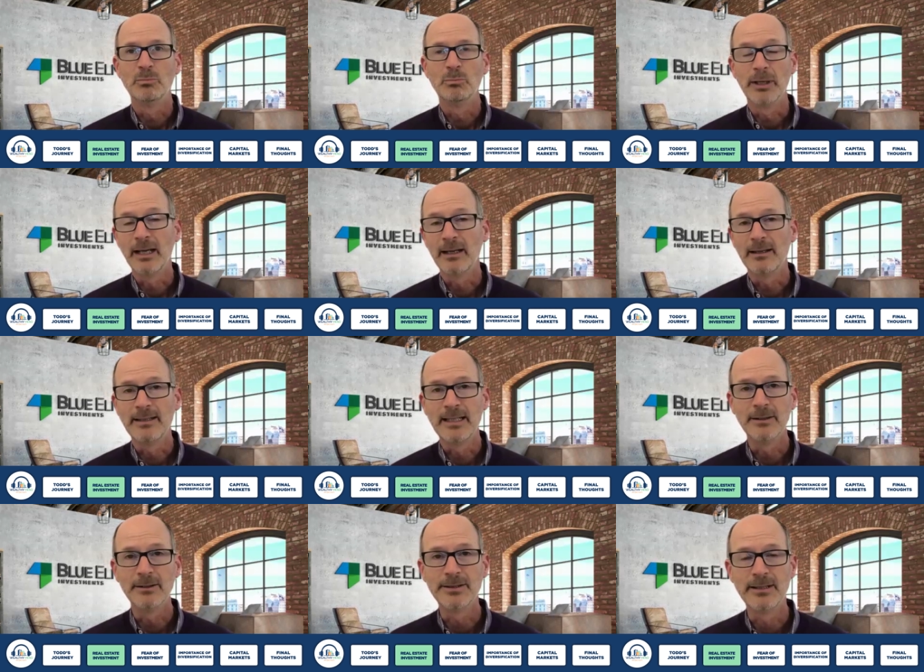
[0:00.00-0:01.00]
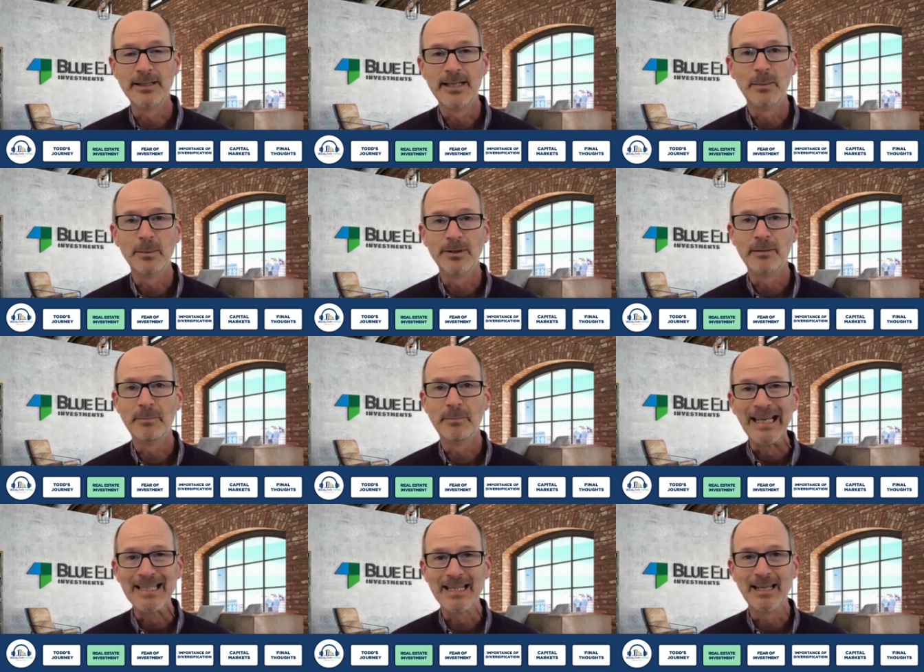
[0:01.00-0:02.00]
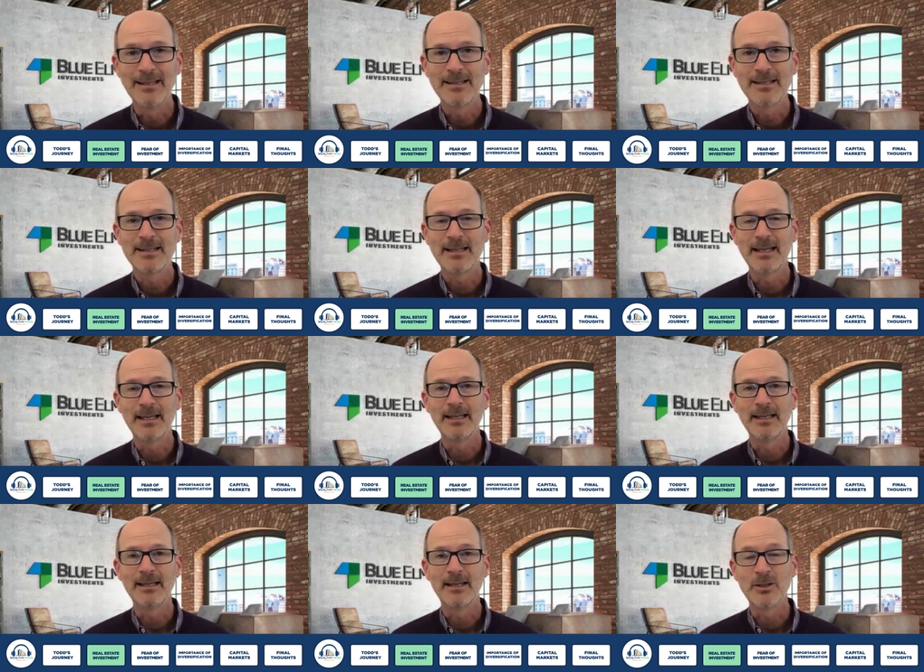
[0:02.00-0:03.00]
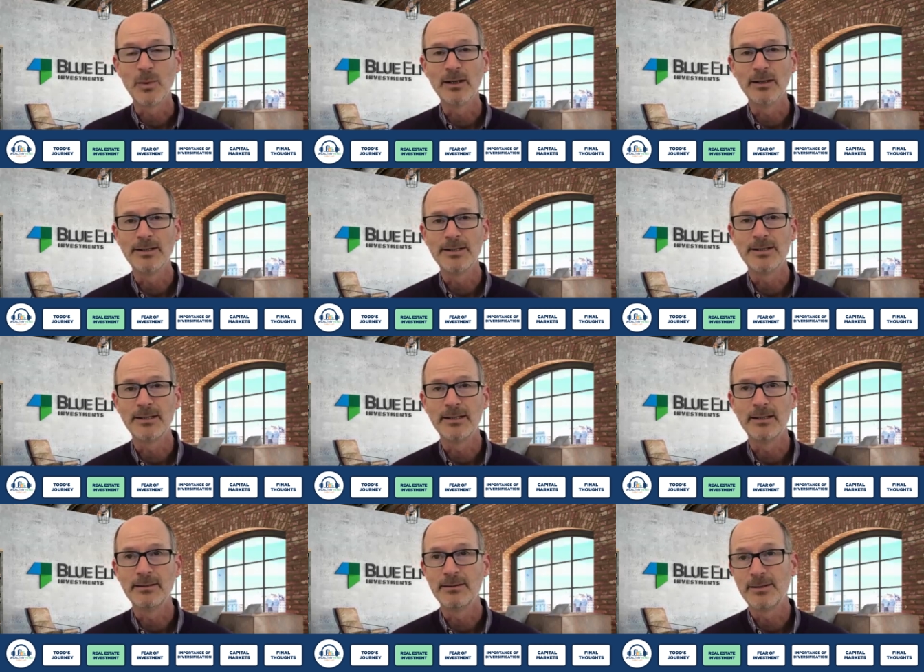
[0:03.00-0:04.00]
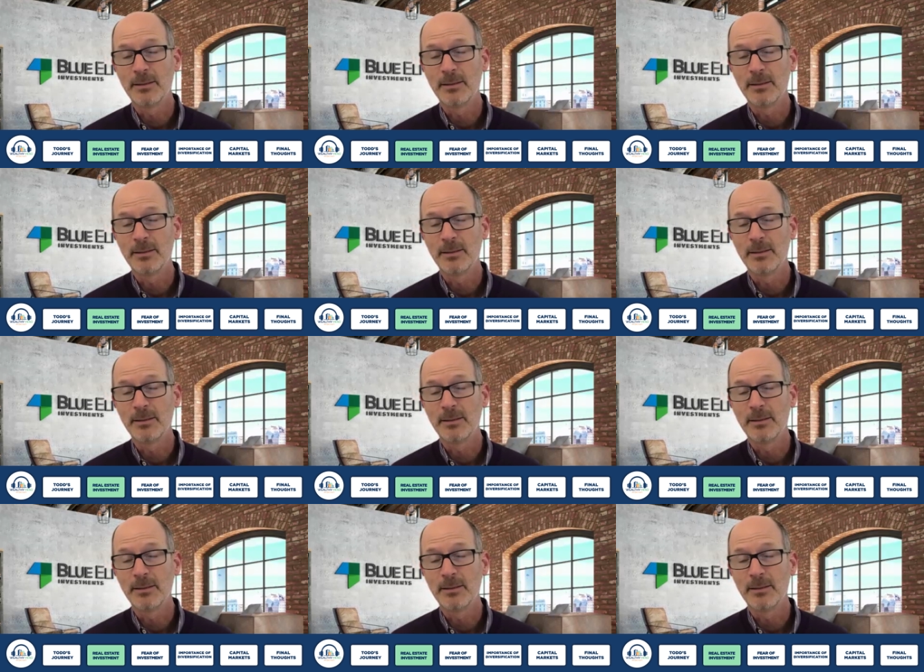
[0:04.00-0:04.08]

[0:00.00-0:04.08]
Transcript: bringing a deal to the table that makes sense eh, as well as eh,